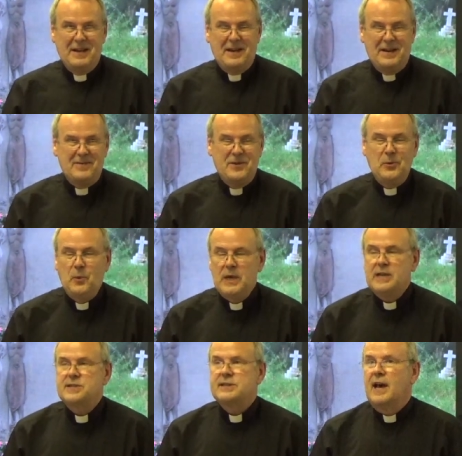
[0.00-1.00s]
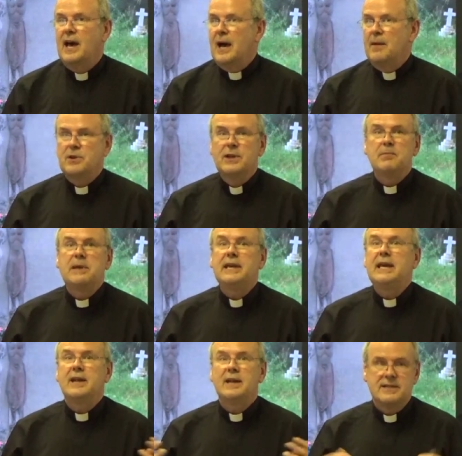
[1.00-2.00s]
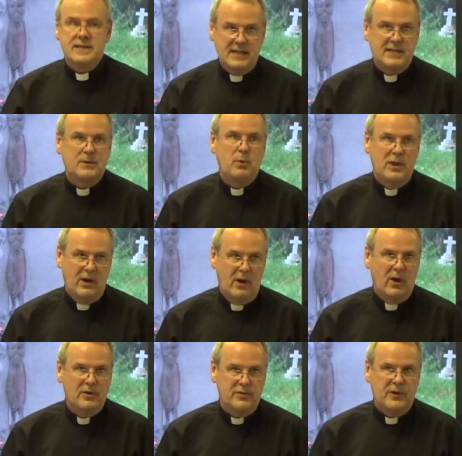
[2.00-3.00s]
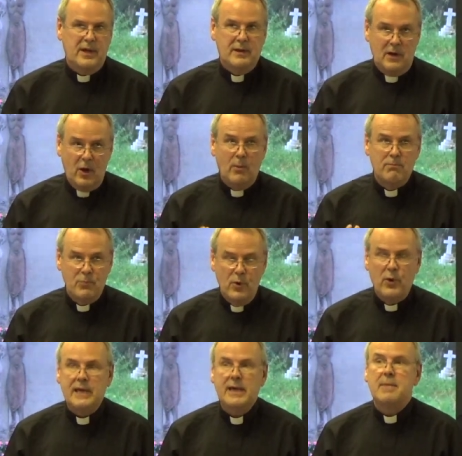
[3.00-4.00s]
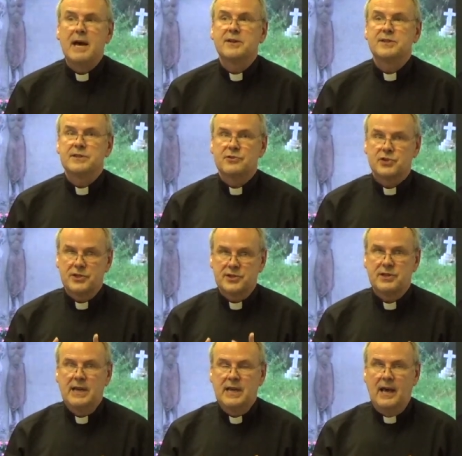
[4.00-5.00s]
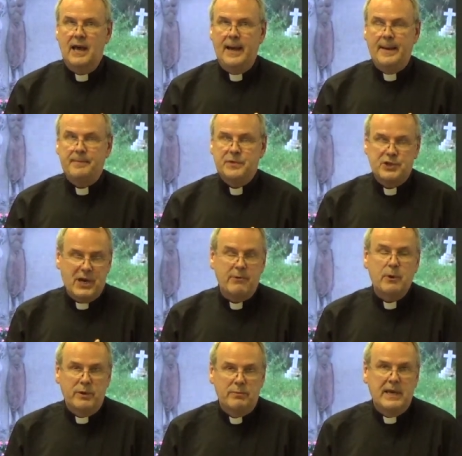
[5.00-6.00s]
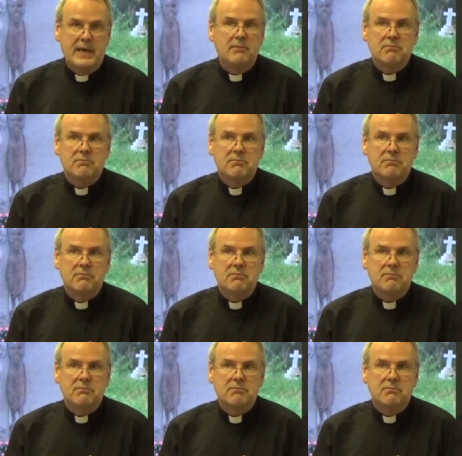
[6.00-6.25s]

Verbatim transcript: uh, few weeks, I'm going to be inundated with a lot of a lot more emails, just um, sharing with me